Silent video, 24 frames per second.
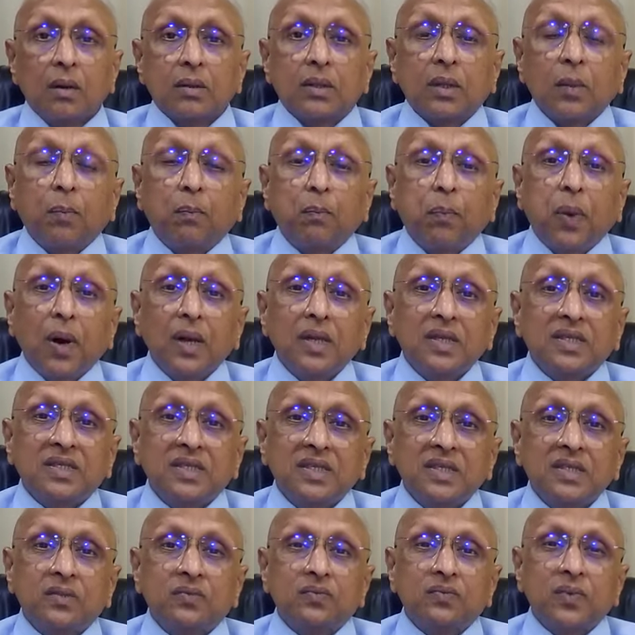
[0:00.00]
The
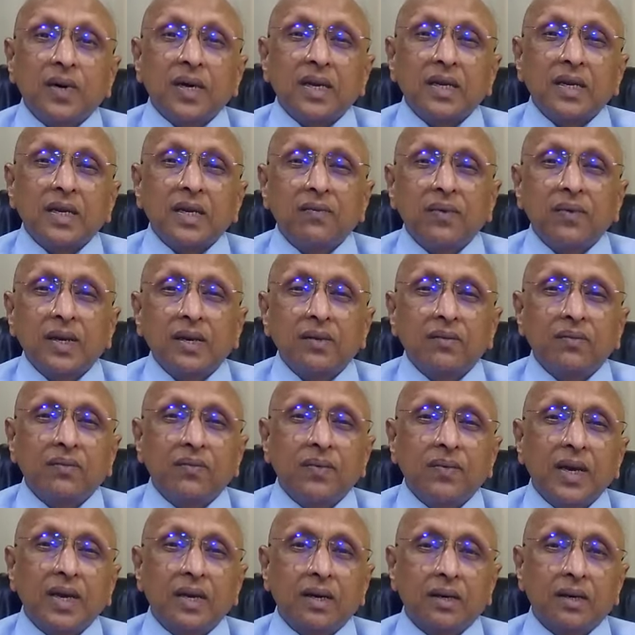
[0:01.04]
pulse is very, very
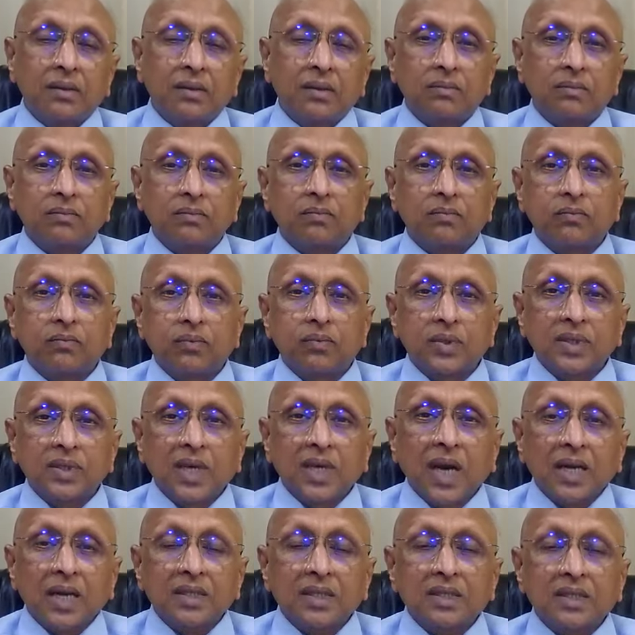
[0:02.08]
weak,
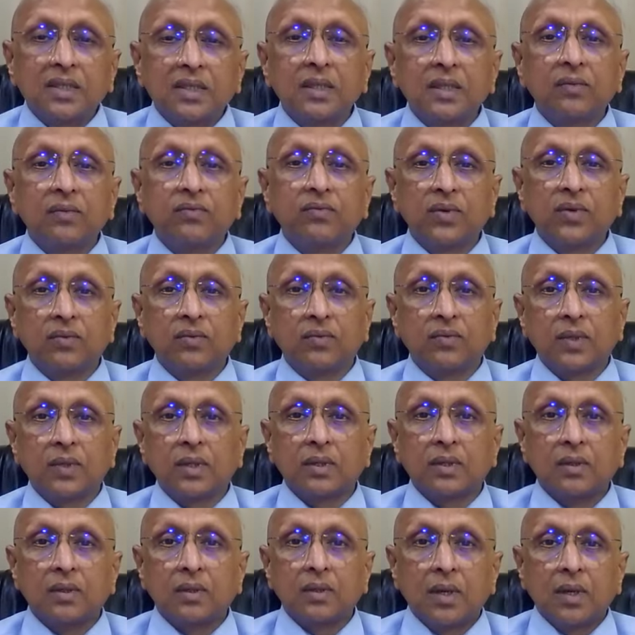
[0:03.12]
scarcely feeble.
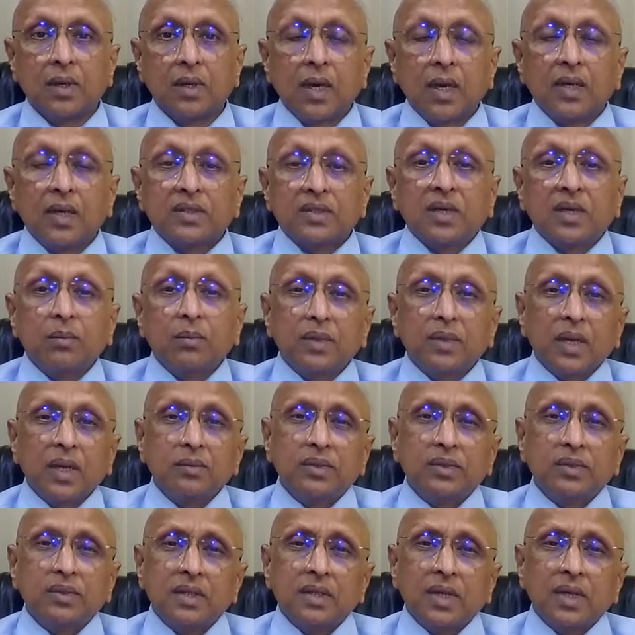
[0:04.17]

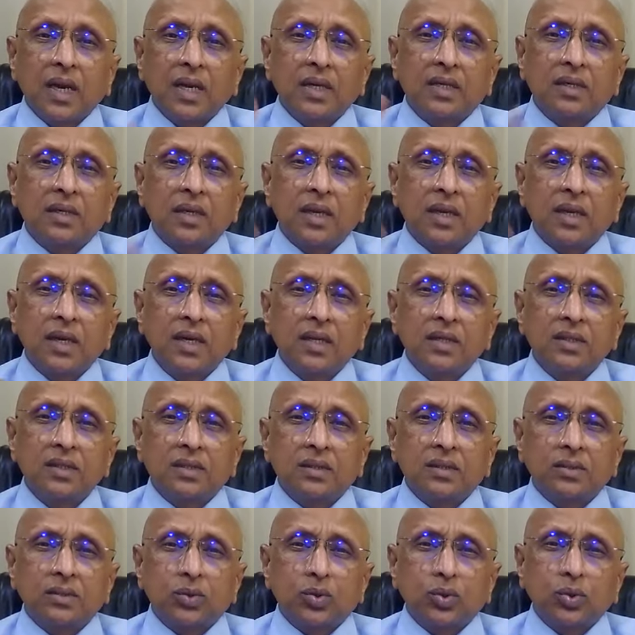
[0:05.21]
Sometimes it
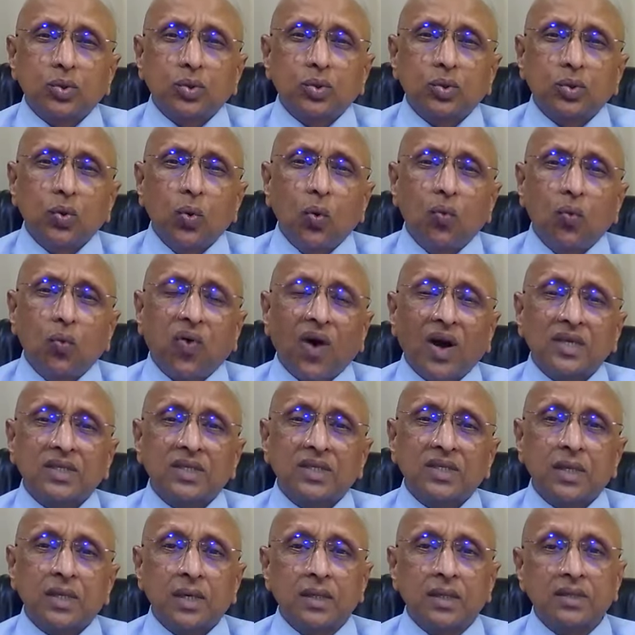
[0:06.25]
is too
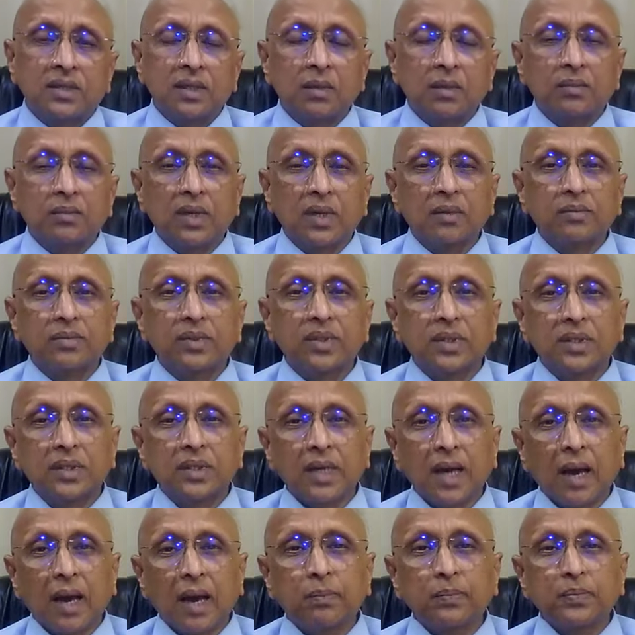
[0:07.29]
fast and sometimes it
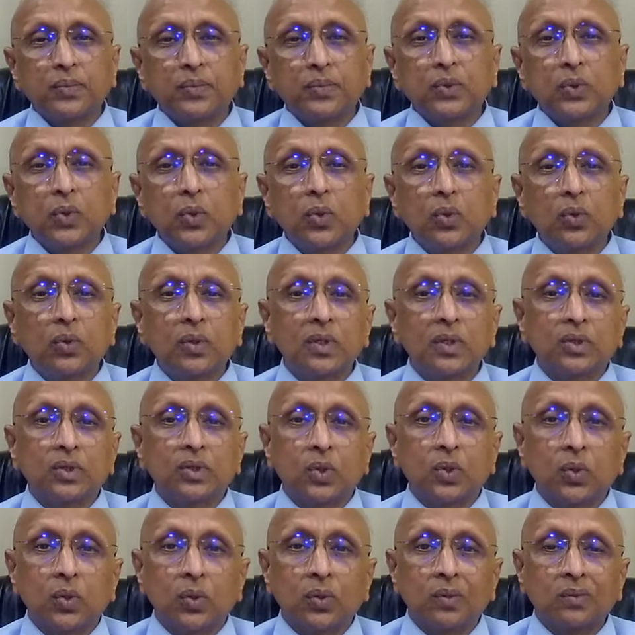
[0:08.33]
is absolutely
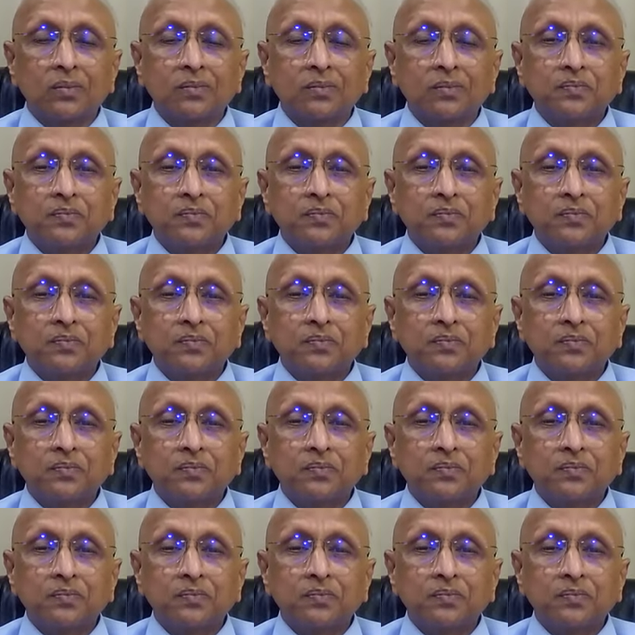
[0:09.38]
slow.